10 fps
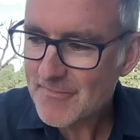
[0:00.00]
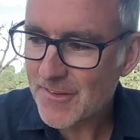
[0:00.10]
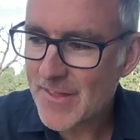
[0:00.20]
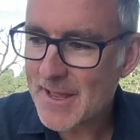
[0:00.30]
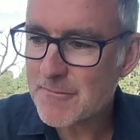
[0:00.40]

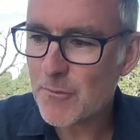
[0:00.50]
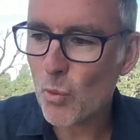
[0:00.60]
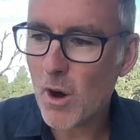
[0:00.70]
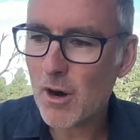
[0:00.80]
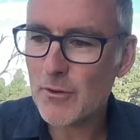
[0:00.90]
that
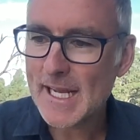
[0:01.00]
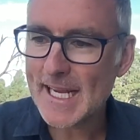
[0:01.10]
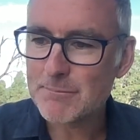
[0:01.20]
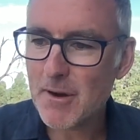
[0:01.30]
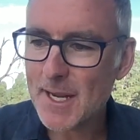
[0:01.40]
while
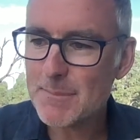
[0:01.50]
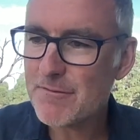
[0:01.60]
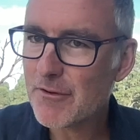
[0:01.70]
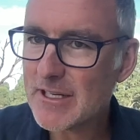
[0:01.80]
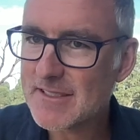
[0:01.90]
it may
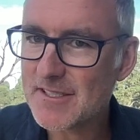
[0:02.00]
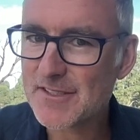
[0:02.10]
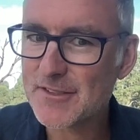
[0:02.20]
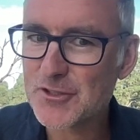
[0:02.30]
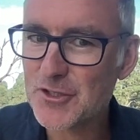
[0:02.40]
be very
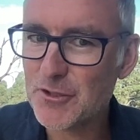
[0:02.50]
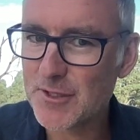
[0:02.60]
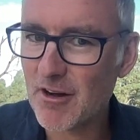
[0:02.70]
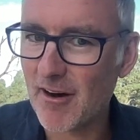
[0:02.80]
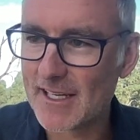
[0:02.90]
distant to you
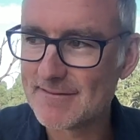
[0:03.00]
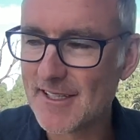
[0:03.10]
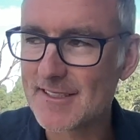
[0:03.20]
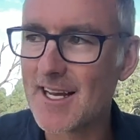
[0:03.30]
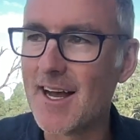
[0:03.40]
and I,
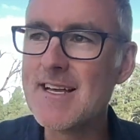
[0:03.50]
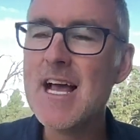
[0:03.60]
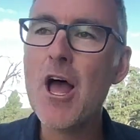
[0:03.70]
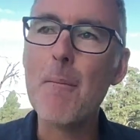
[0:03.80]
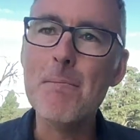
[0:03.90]
okay,
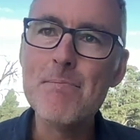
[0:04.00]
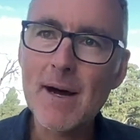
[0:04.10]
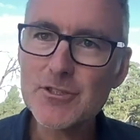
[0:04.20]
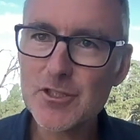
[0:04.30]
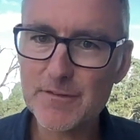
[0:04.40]

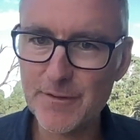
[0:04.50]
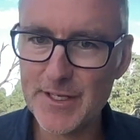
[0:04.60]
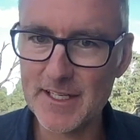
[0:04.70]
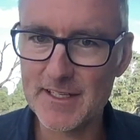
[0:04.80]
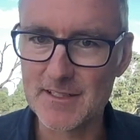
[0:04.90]
much of
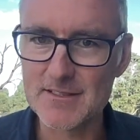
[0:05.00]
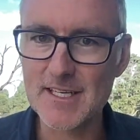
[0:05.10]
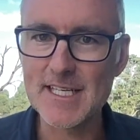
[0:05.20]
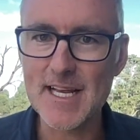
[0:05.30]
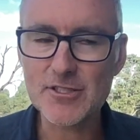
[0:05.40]
Leviticus
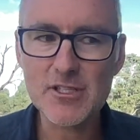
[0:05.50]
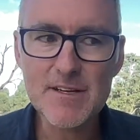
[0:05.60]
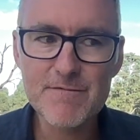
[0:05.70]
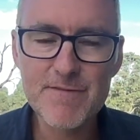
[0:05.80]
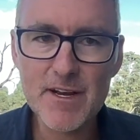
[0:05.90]
is
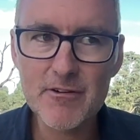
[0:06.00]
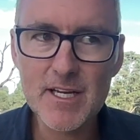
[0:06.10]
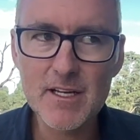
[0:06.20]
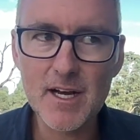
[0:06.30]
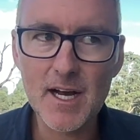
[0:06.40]
actually
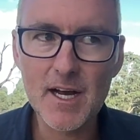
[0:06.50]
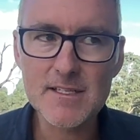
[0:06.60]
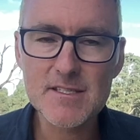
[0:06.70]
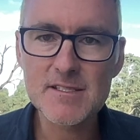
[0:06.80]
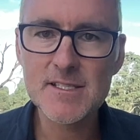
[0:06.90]
very
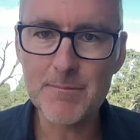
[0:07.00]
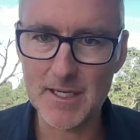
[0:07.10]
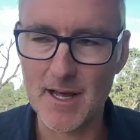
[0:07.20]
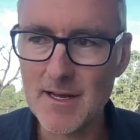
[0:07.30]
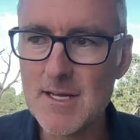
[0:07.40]

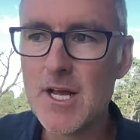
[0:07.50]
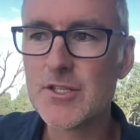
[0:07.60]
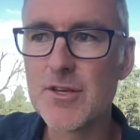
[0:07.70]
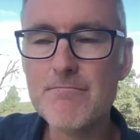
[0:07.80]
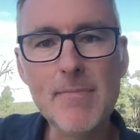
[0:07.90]
similar
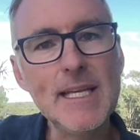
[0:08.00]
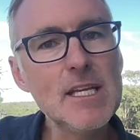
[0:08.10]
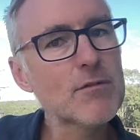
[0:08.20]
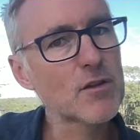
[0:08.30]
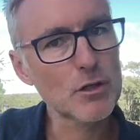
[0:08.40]
to
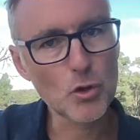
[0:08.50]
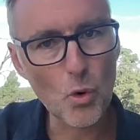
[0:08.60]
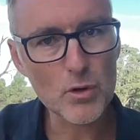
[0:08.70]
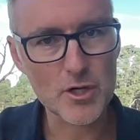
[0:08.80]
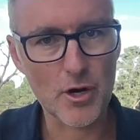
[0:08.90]
many of the
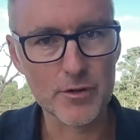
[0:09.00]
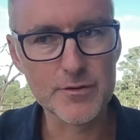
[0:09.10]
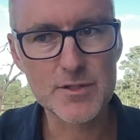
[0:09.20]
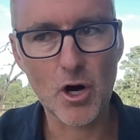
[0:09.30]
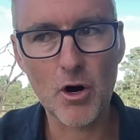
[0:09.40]
law
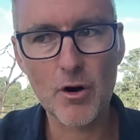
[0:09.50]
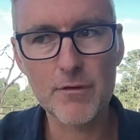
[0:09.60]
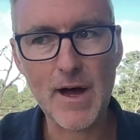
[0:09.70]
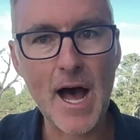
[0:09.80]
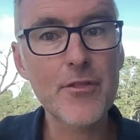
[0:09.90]
codes
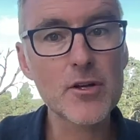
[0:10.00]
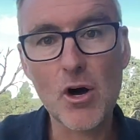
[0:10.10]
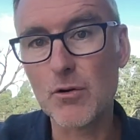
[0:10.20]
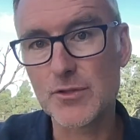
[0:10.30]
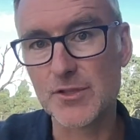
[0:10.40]
of other
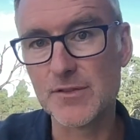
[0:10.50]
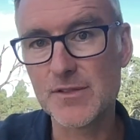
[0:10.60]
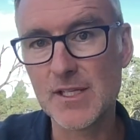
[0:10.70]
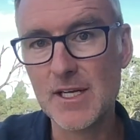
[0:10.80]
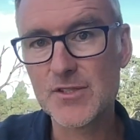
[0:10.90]

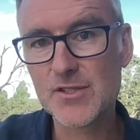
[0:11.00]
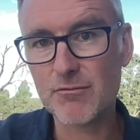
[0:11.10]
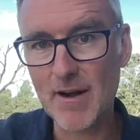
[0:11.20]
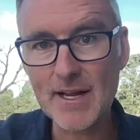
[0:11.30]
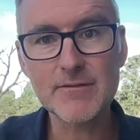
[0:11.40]
cultures
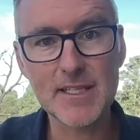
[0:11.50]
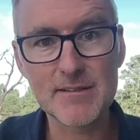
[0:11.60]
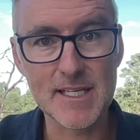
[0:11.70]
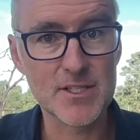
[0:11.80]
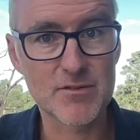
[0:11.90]
surrounding
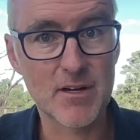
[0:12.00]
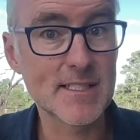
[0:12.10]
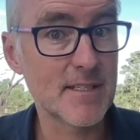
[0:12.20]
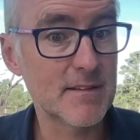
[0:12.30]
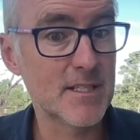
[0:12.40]
the
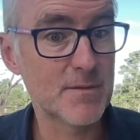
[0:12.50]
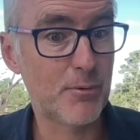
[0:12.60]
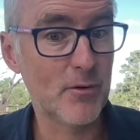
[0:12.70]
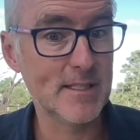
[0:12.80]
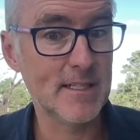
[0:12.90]
Israelites at this
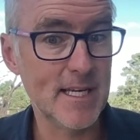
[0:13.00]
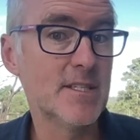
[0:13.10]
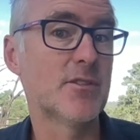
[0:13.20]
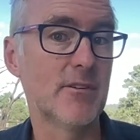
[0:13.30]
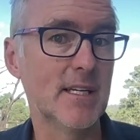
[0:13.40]
point in
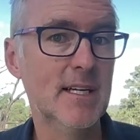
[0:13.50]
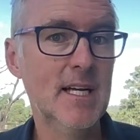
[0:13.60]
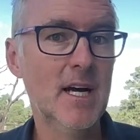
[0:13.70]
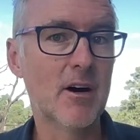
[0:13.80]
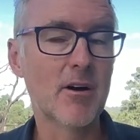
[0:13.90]
history,
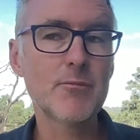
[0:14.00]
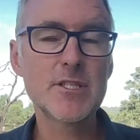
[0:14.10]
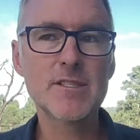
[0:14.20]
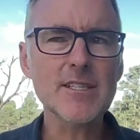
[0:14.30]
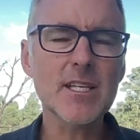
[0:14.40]
all right, which
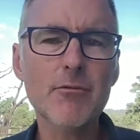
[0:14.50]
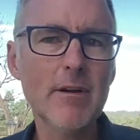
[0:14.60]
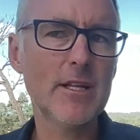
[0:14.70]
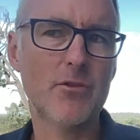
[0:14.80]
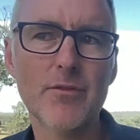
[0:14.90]
is actually a
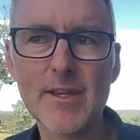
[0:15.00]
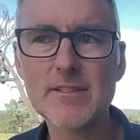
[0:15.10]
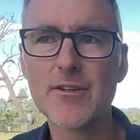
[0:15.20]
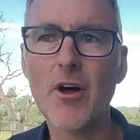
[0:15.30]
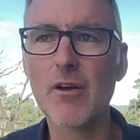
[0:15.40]
really cool thing
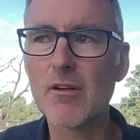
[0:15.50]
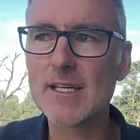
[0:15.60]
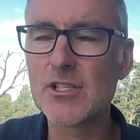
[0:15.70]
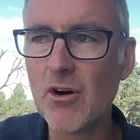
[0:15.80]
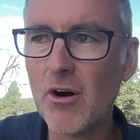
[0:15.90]
to know.
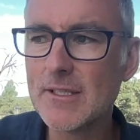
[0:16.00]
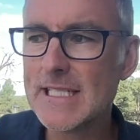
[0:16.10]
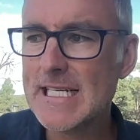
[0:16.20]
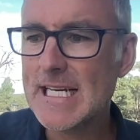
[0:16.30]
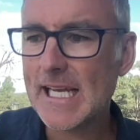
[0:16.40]
Like God,
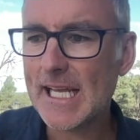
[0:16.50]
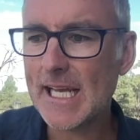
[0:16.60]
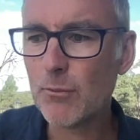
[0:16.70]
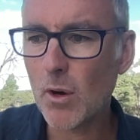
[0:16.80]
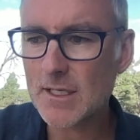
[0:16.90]

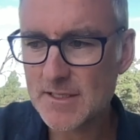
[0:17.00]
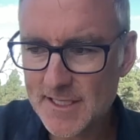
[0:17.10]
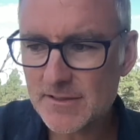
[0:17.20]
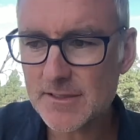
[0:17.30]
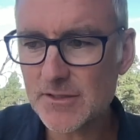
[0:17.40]
while it's
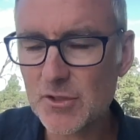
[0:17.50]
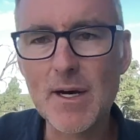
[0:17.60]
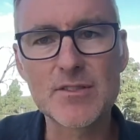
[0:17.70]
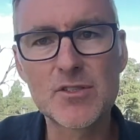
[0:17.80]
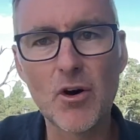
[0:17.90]
distant to
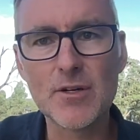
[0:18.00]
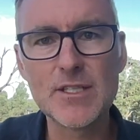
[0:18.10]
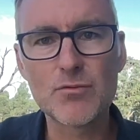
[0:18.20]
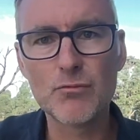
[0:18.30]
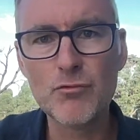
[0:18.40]
us, God
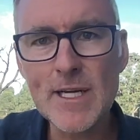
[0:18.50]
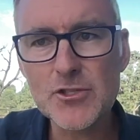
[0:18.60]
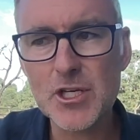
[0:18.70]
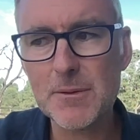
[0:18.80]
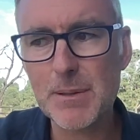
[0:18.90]
is
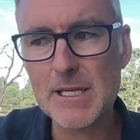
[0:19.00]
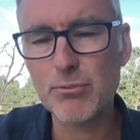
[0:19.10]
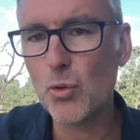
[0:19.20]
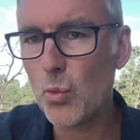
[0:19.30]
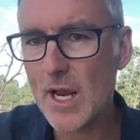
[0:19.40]
reaching
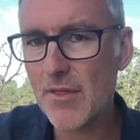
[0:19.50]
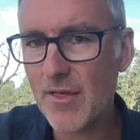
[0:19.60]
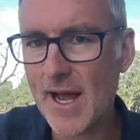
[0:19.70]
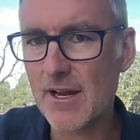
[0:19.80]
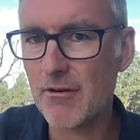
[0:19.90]
people where
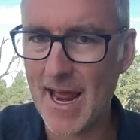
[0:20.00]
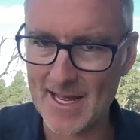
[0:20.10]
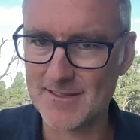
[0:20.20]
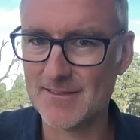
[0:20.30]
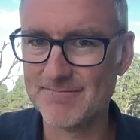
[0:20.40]
they are
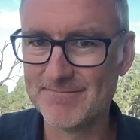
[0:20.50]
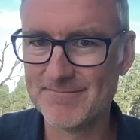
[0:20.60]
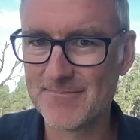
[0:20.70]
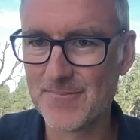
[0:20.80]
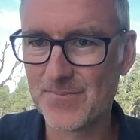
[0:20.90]
at.
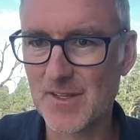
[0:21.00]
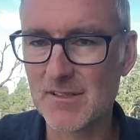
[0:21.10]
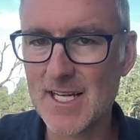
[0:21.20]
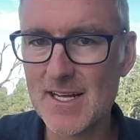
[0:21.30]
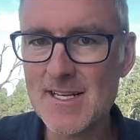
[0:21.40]

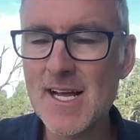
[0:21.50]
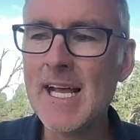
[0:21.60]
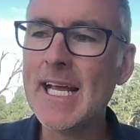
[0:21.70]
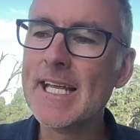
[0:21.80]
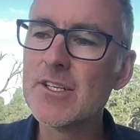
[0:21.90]
Okay,
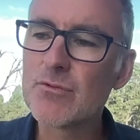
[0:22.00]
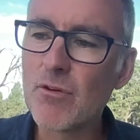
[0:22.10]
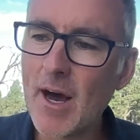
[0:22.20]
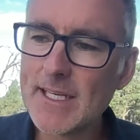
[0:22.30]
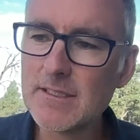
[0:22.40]
he is
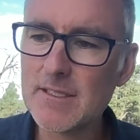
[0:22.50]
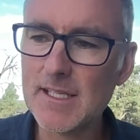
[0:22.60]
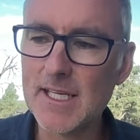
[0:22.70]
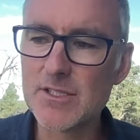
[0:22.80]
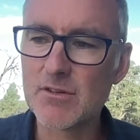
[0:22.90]
writing to
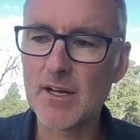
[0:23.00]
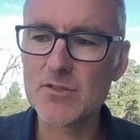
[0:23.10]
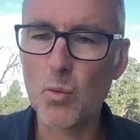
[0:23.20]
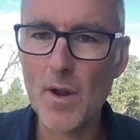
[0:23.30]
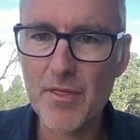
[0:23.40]
the
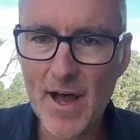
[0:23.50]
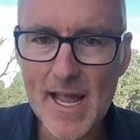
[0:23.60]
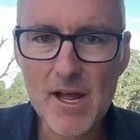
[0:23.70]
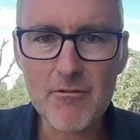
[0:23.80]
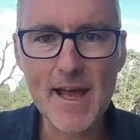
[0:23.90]
Israelites where
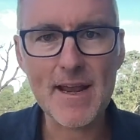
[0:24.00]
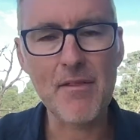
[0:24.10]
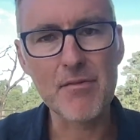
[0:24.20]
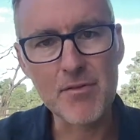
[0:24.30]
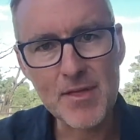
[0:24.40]
they are
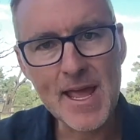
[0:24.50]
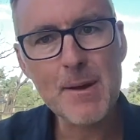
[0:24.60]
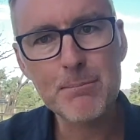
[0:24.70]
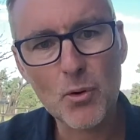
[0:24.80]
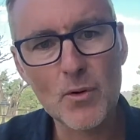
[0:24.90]
at their
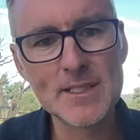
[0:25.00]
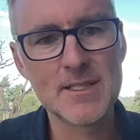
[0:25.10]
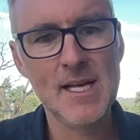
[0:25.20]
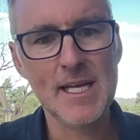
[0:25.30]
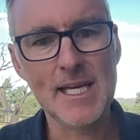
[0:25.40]
point
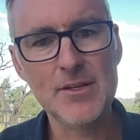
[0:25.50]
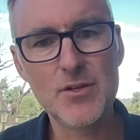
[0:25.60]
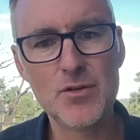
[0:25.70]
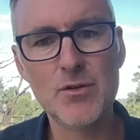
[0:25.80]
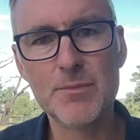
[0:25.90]
in
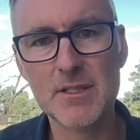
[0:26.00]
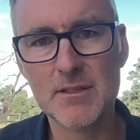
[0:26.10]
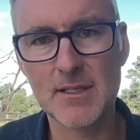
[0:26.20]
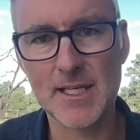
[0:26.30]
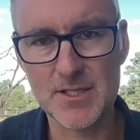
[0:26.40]

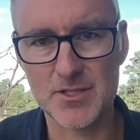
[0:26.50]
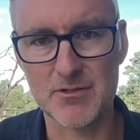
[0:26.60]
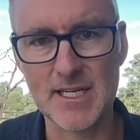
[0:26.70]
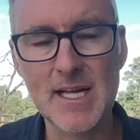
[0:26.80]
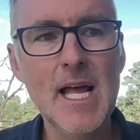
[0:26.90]
human
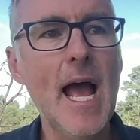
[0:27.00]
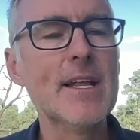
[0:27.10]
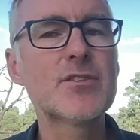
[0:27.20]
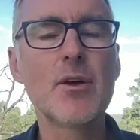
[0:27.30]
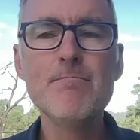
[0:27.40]
history.
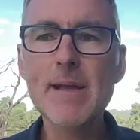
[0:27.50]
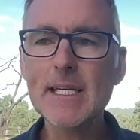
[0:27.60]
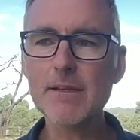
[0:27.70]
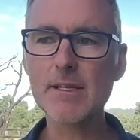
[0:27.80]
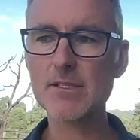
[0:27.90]
And so
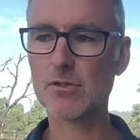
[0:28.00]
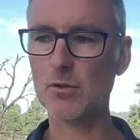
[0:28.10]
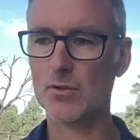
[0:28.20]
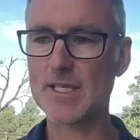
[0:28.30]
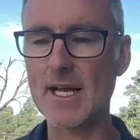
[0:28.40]
many of these
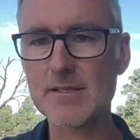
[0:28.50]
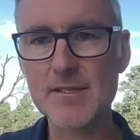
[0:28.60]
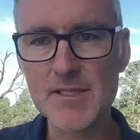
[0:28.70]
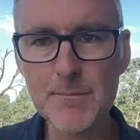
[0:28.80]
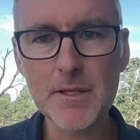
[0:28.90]
laws are
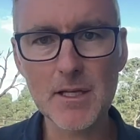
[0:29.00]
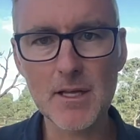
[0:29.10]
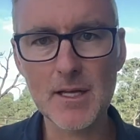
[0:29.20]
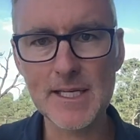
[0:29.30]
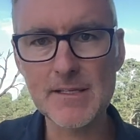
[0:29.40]

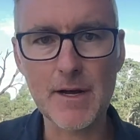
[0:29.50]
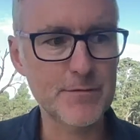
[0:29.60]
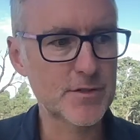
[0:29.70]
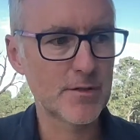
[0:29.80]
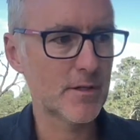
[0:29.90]
similar
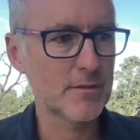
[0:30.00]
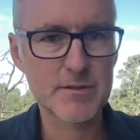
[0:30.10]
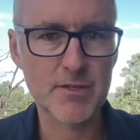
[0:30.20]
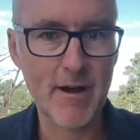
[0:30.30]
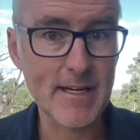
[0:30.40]
enough to the
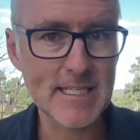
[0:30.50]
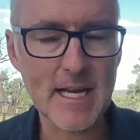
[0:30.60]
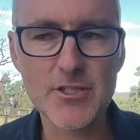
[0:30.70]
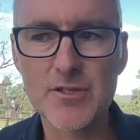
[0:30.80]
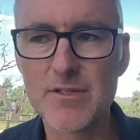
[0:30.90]
surrounding
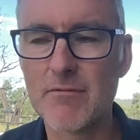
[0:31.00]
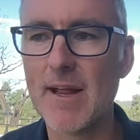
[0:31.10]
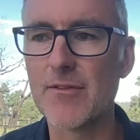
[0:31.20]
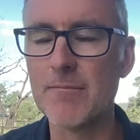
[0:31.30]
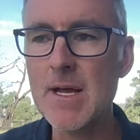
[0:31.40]
nations around them